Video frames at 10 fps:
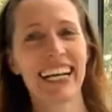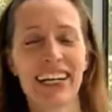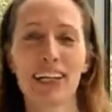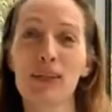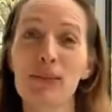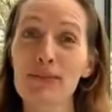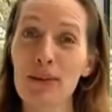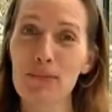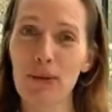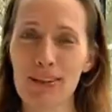He was
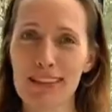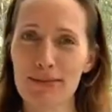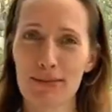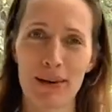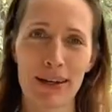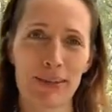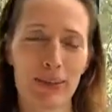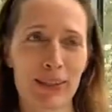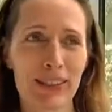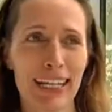very positive about
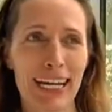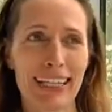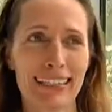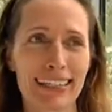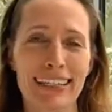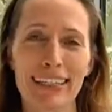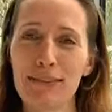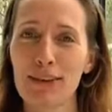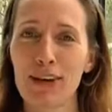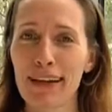our work, and
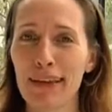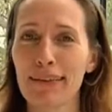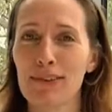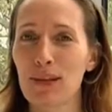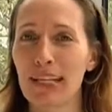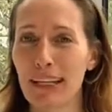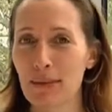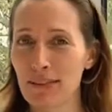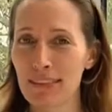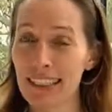even though nothing's really
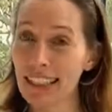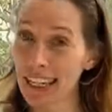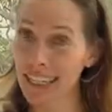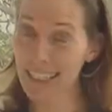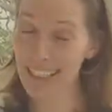come of it yet,